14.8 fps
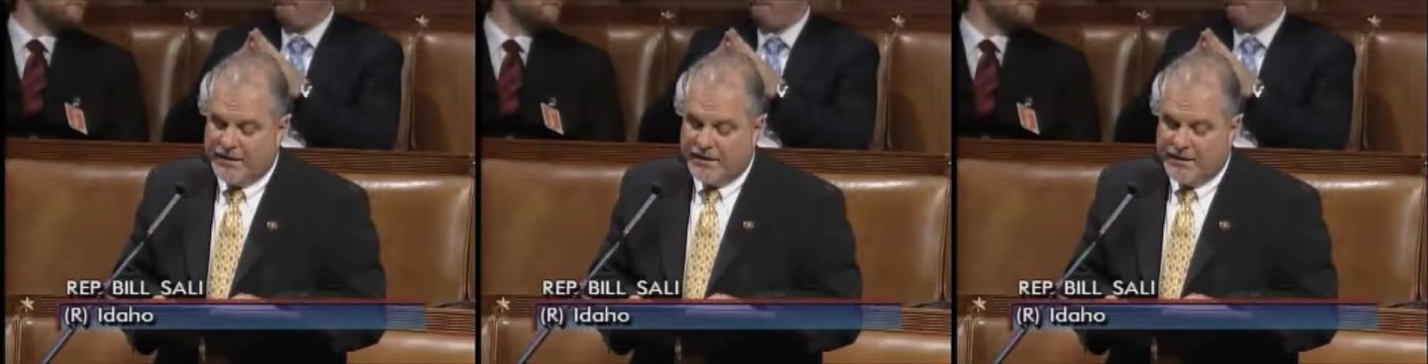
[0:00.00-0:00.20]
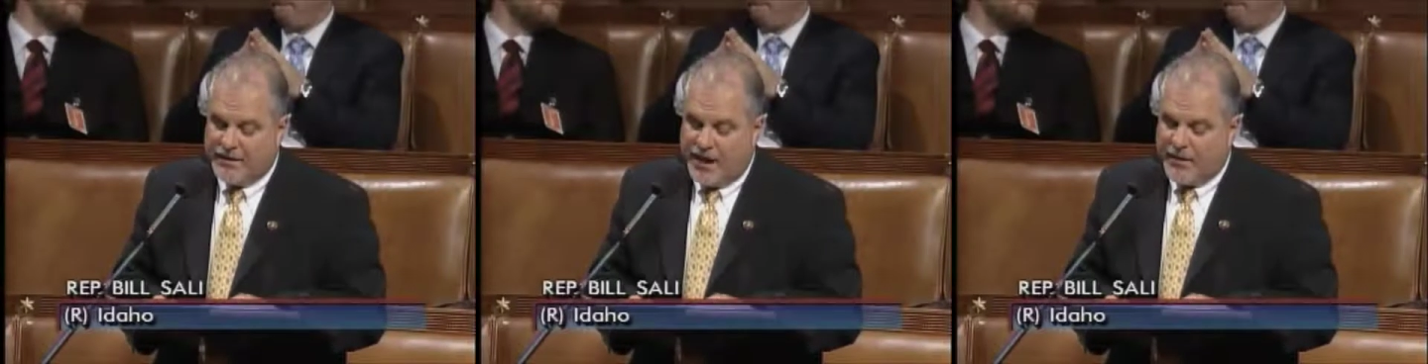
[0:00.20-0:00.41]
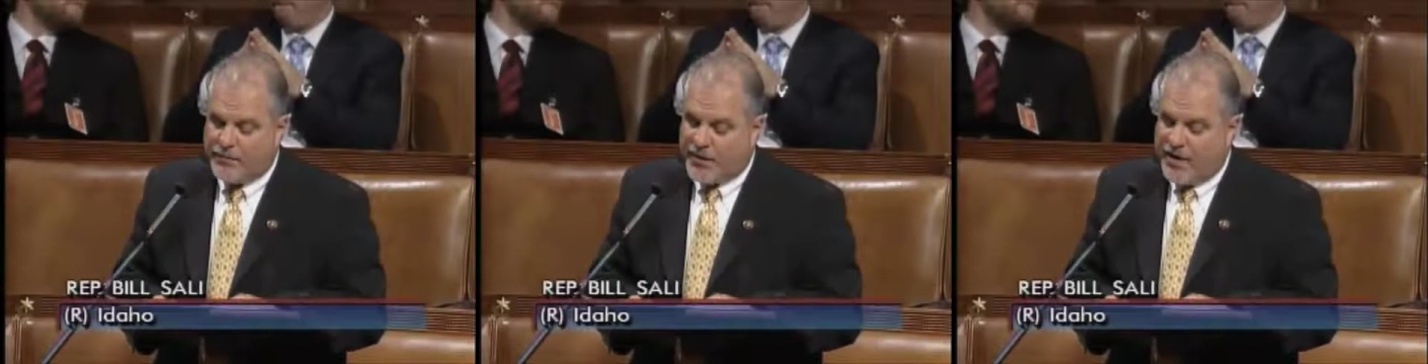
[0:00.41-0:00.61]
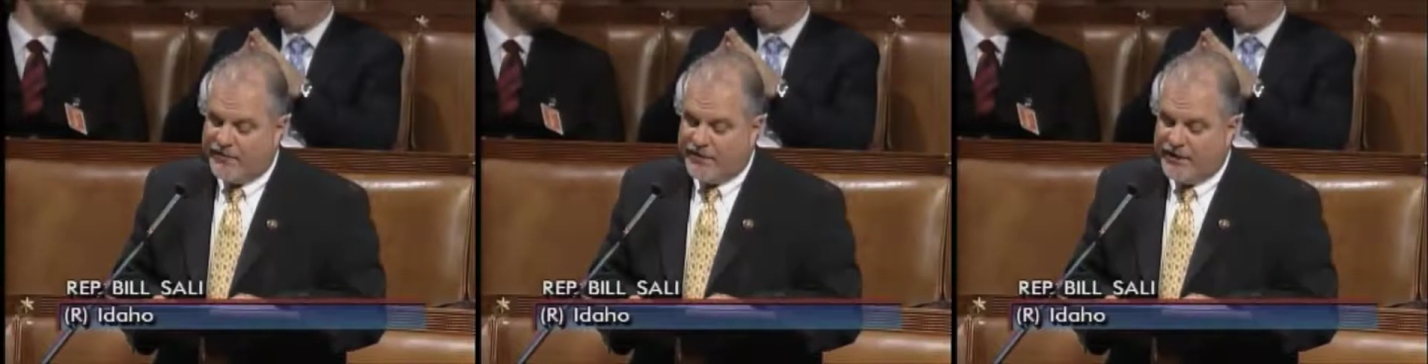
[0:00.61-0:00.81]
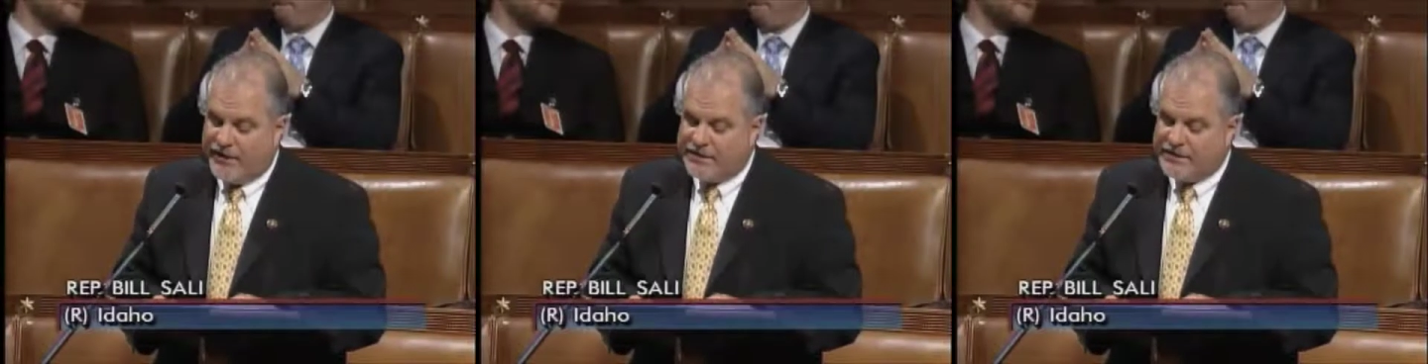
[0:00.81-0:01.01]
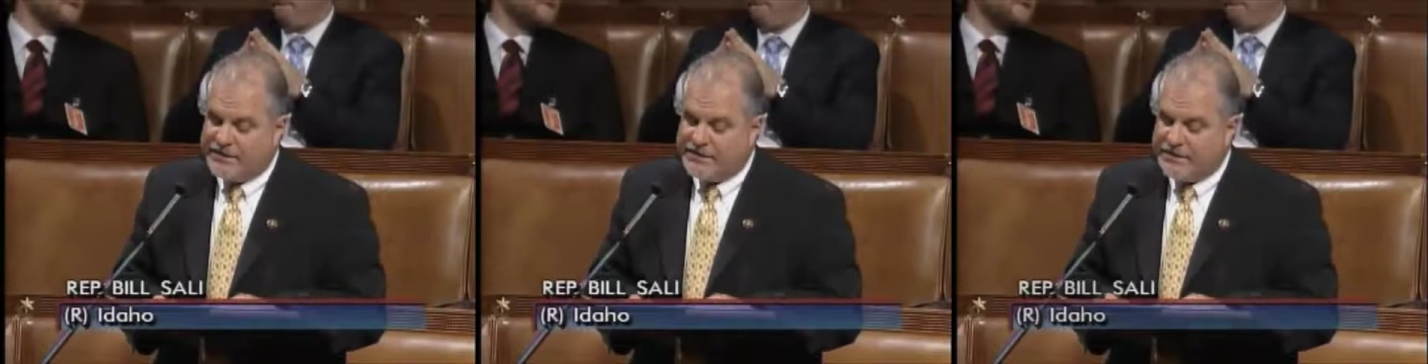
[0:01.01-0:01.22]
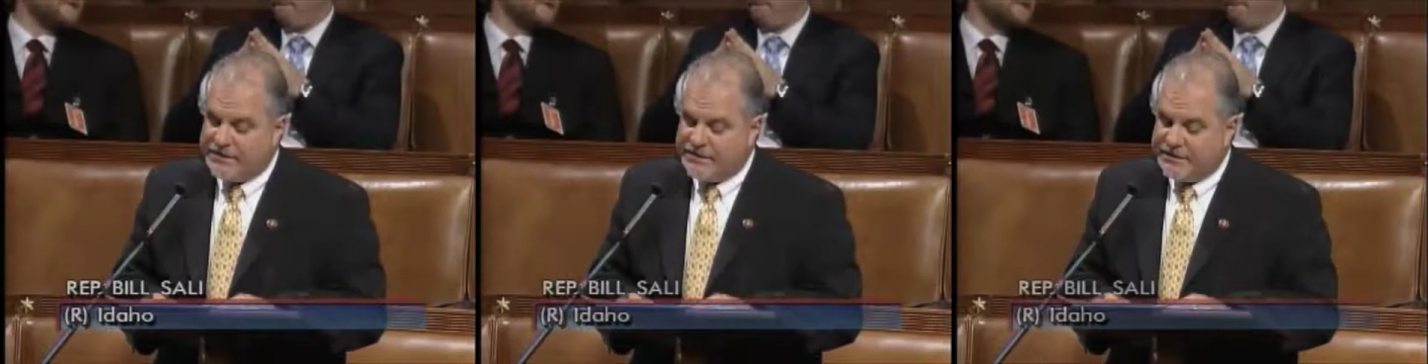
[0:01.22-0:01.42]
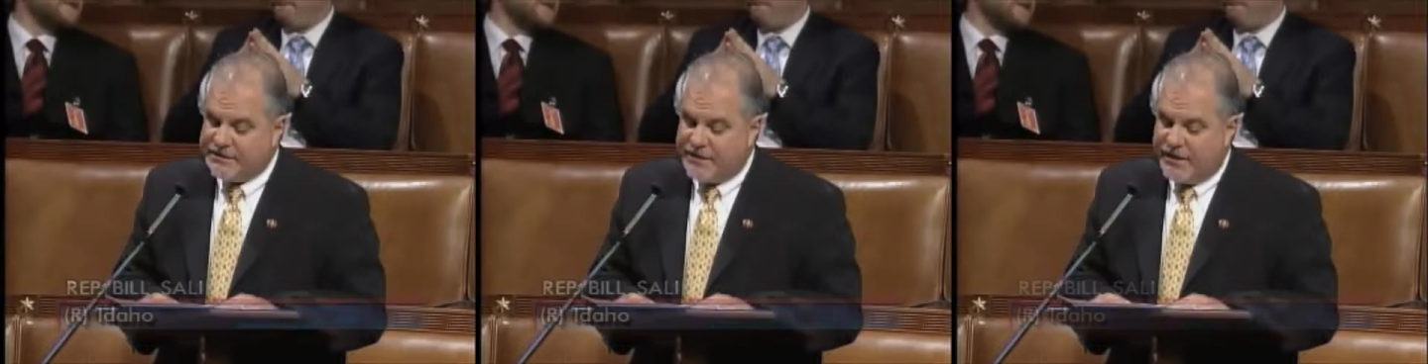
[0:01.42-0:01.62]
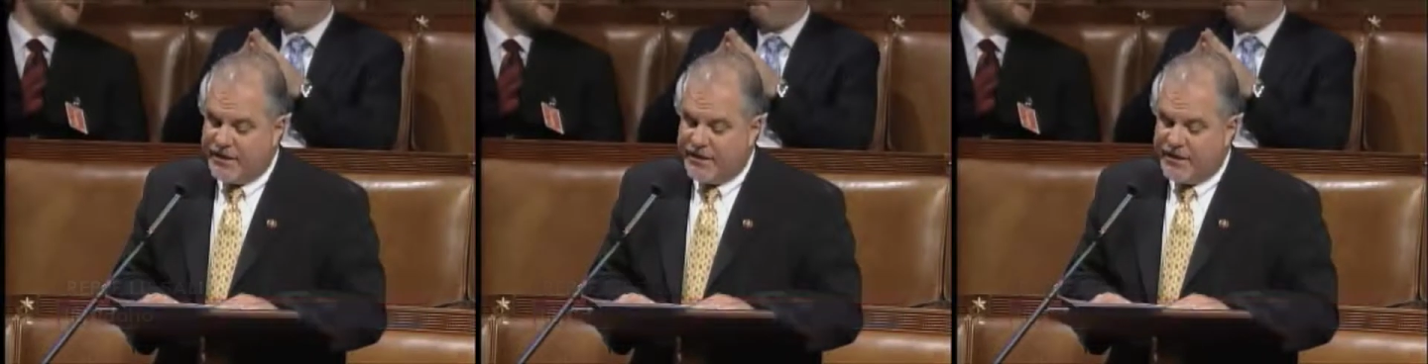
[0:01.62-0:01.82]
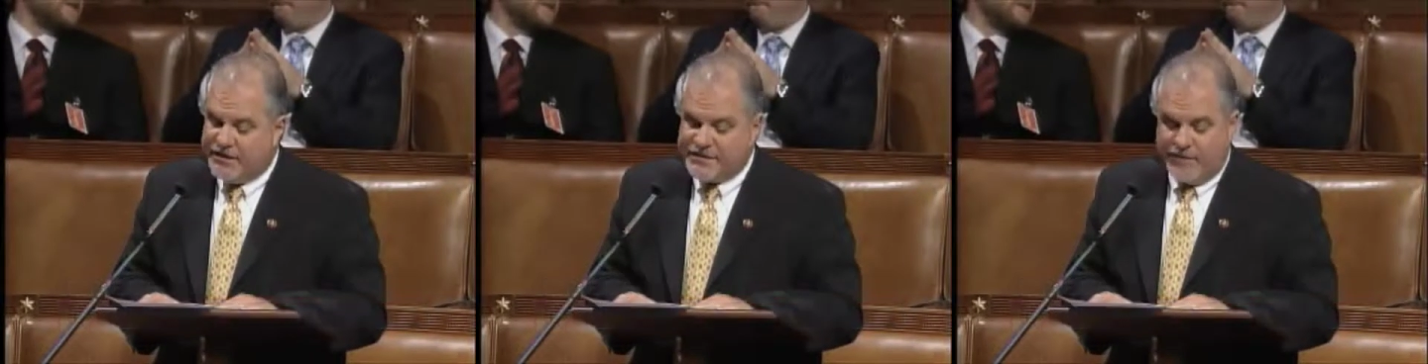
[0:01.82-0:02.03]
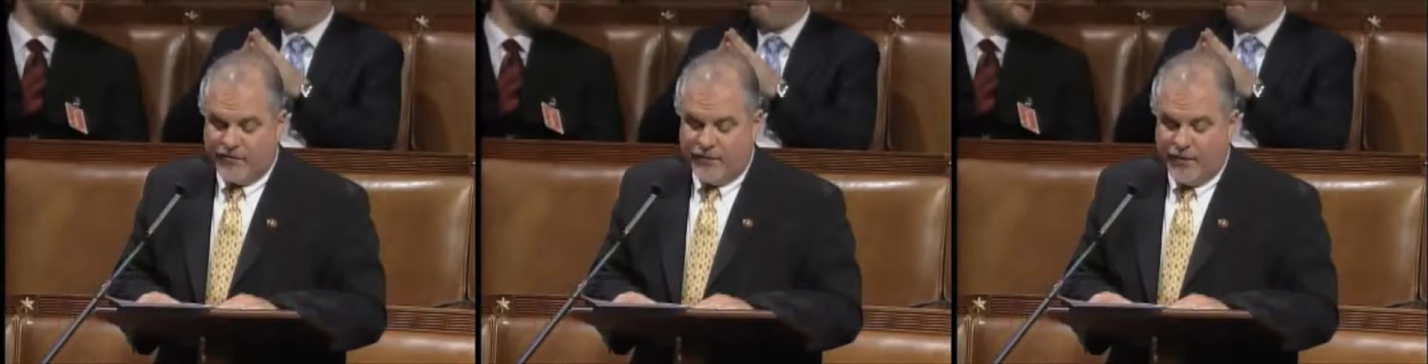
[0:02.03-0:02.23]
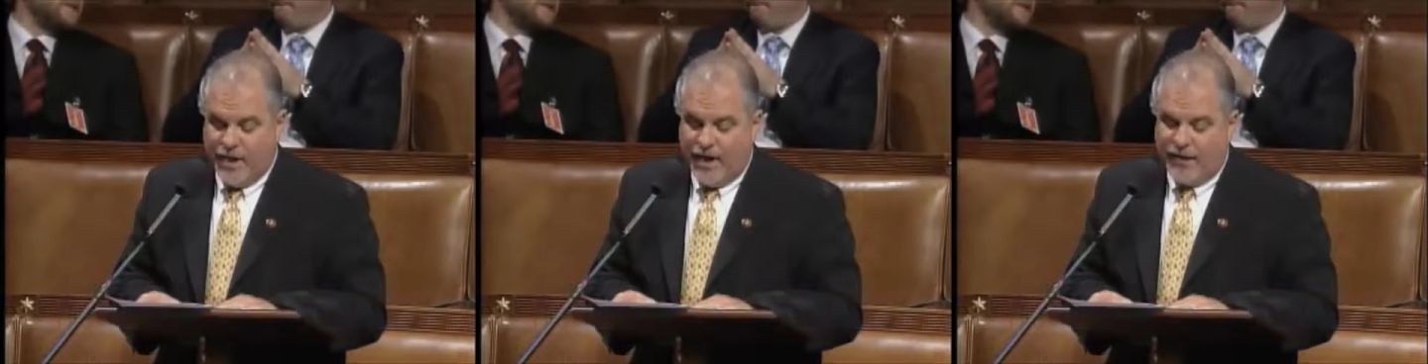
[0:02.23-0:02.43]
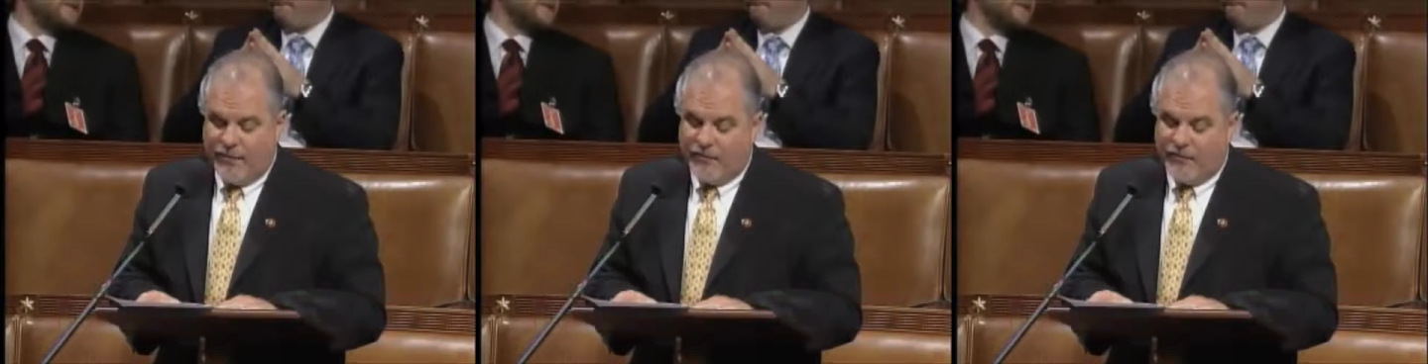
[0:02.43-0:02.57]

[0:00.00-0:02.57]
"Nonprofit agencies and charities that rely